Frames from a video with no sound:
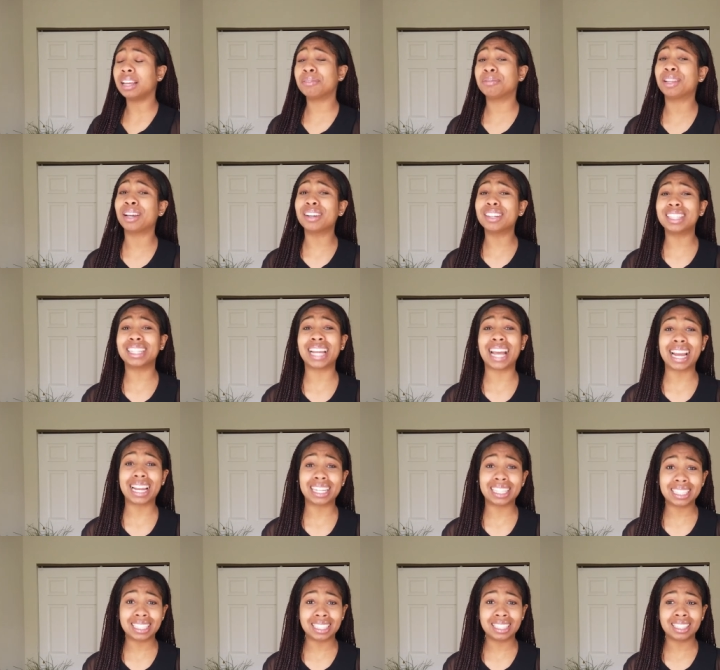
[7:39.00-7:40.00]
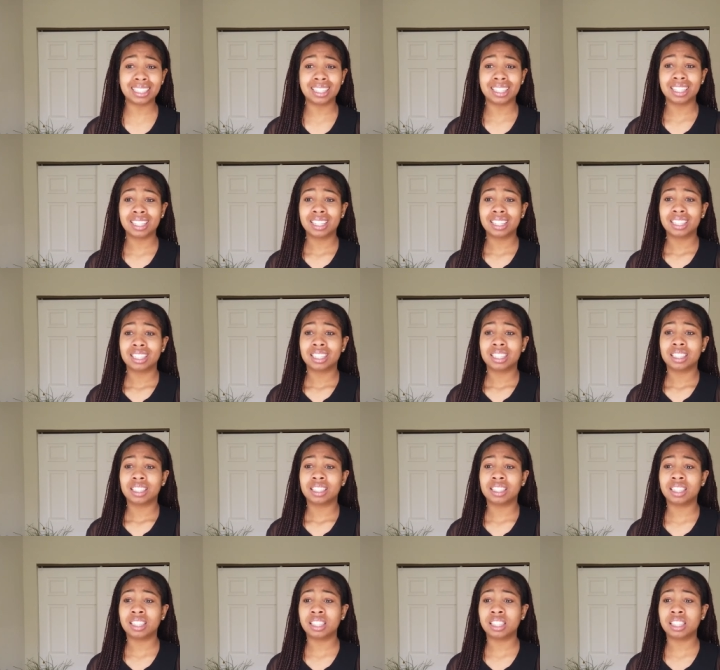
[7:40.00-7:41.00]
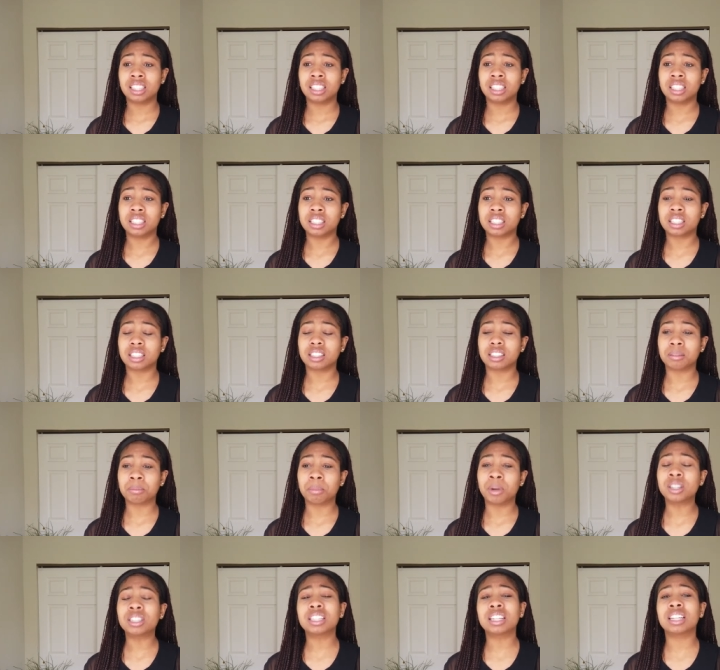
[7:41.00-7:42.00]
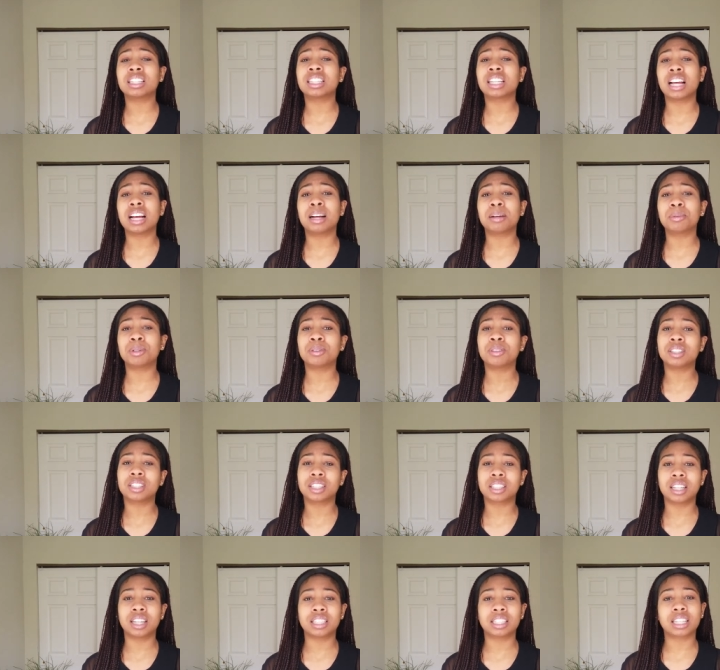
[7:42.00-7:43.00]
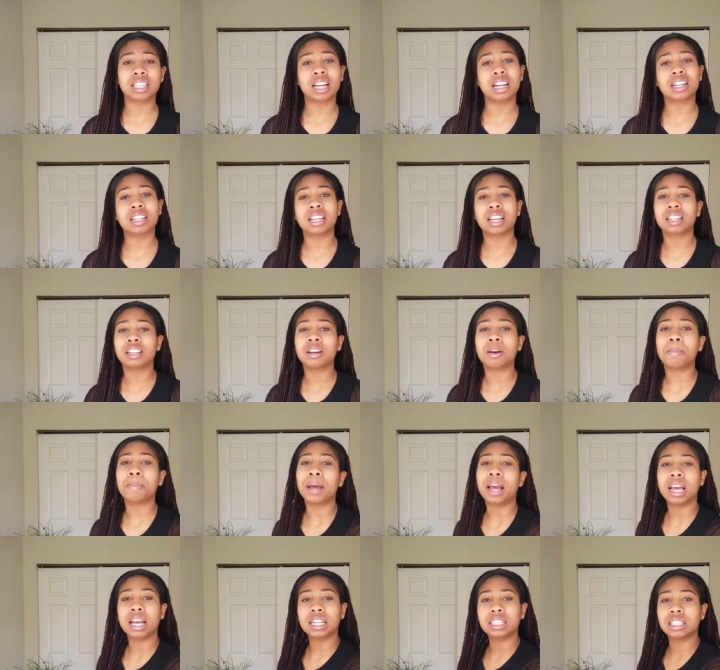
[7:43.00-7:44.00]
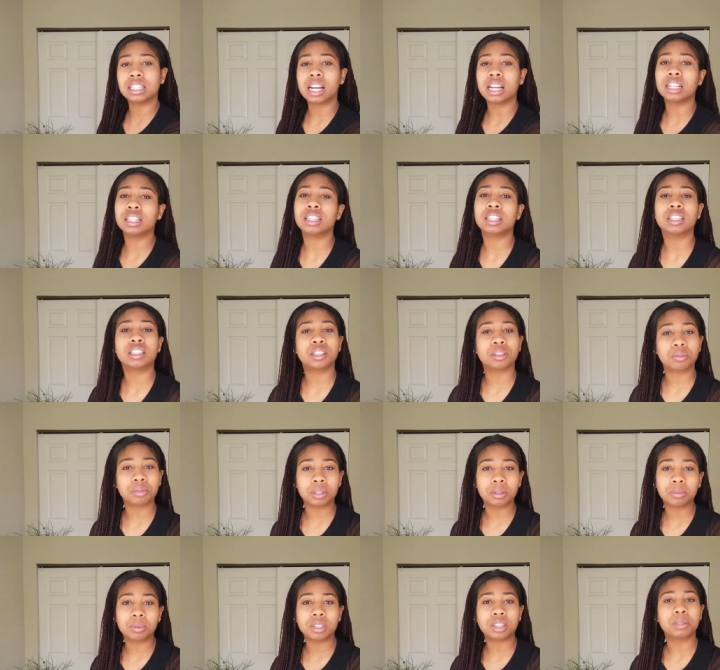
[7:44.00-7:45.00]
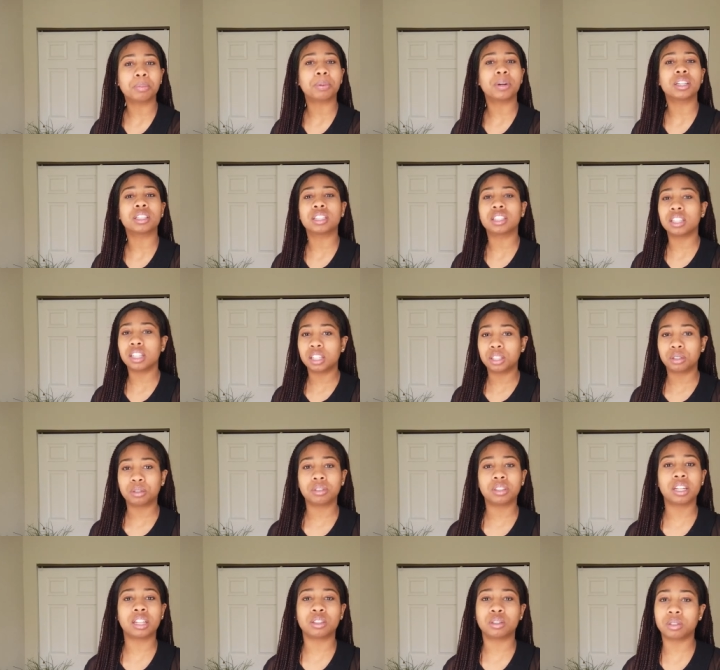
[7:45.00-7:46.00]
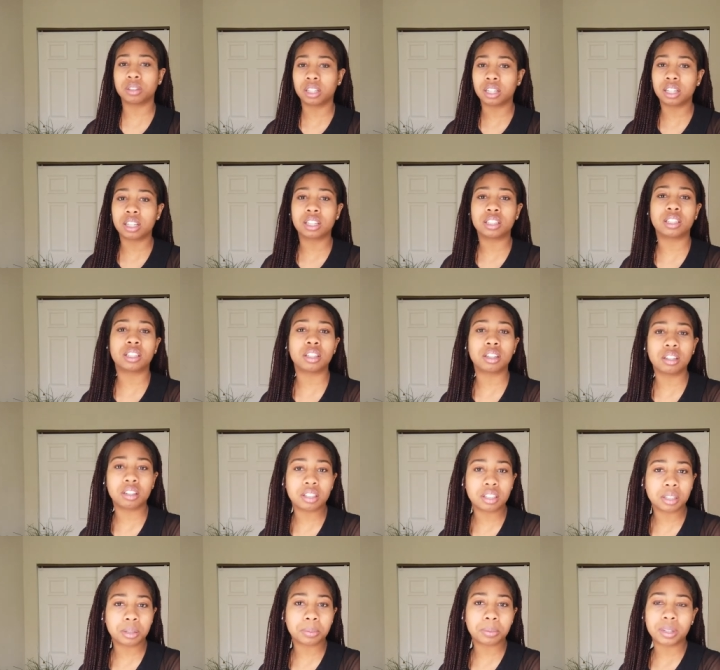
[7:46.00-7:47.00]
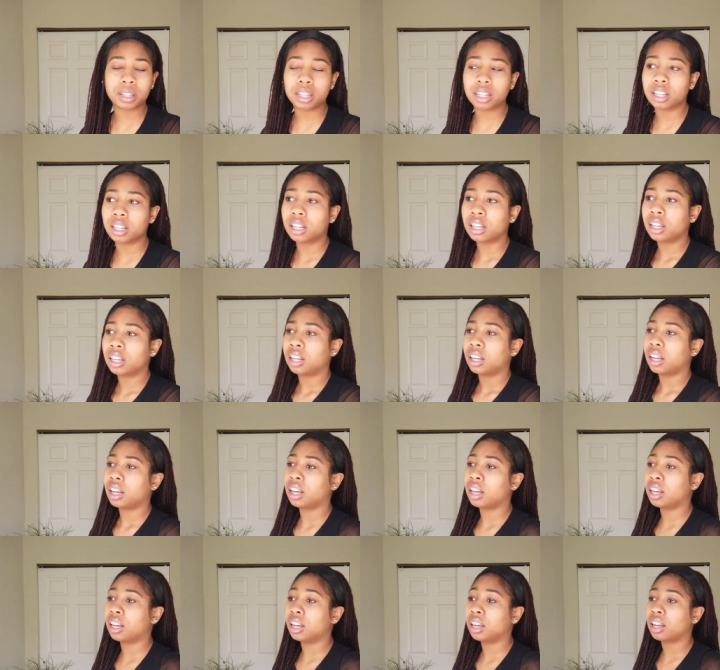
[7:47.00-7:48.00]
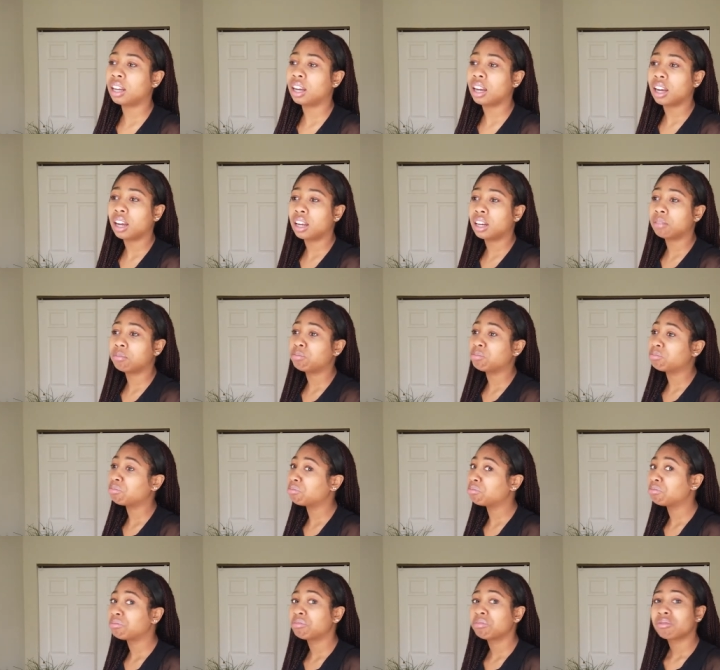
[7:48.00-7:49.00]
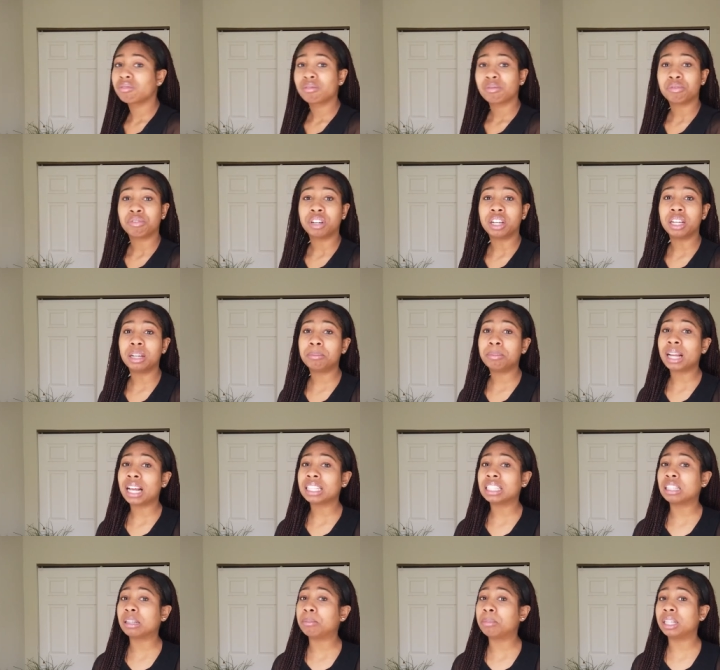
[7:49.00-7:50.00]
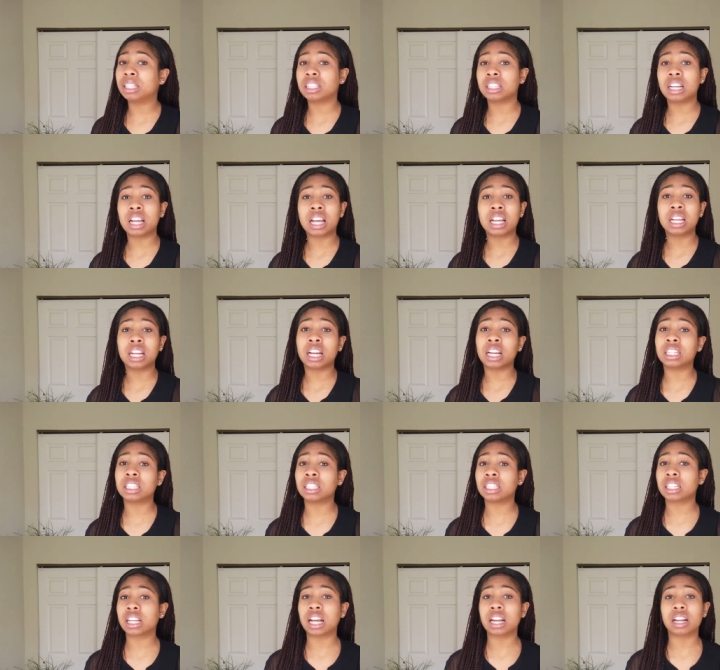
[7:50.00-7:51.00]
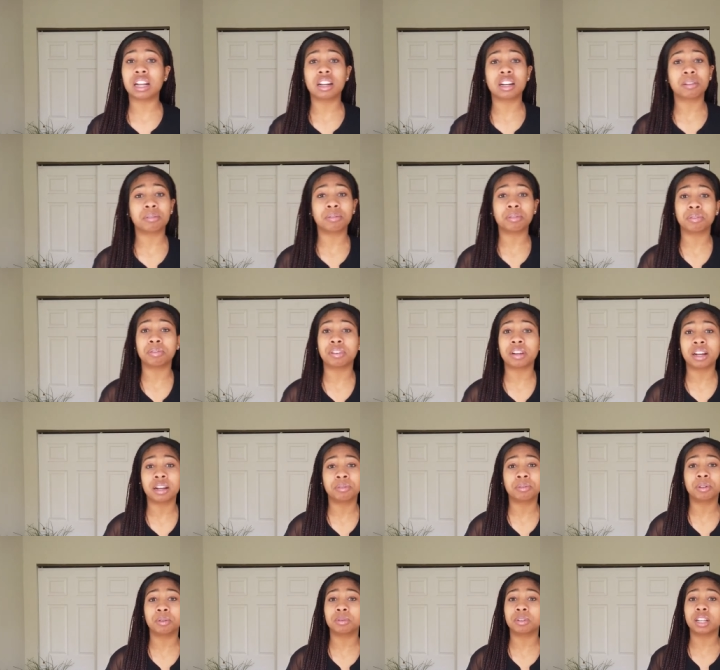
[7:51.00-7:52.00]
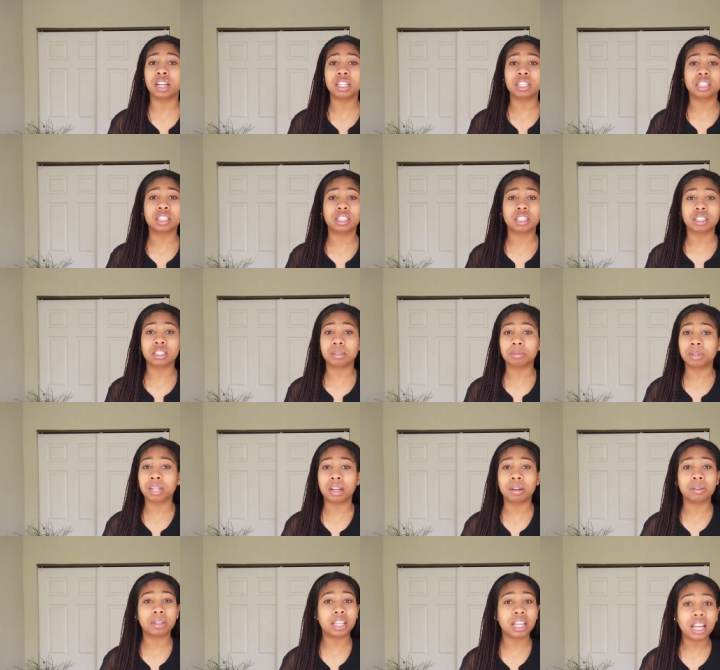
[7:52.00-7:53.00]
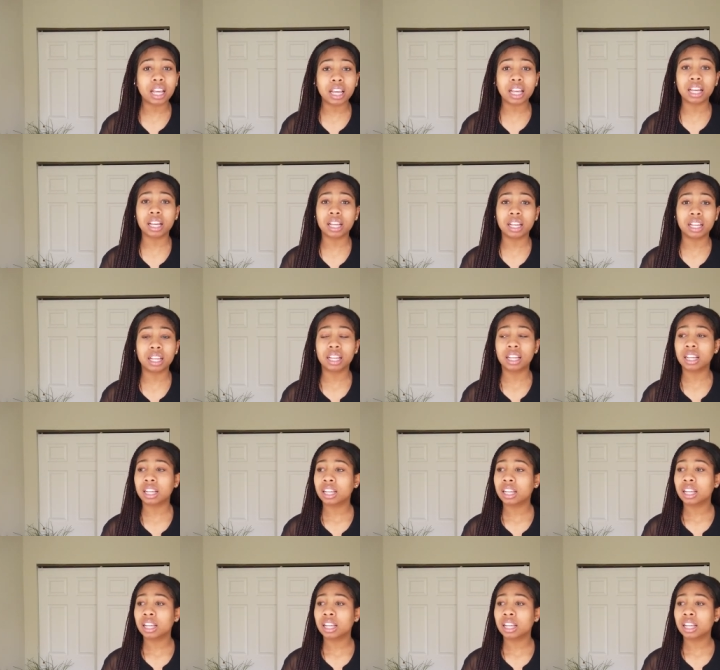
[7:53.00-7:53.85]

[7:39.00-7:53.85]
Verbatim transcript: if they're dating, then most of the time you discuss kind of like your past dating history with the person that you're now trying to get serious with. And for him not to mention that he had just got out of a five year relationship, low key,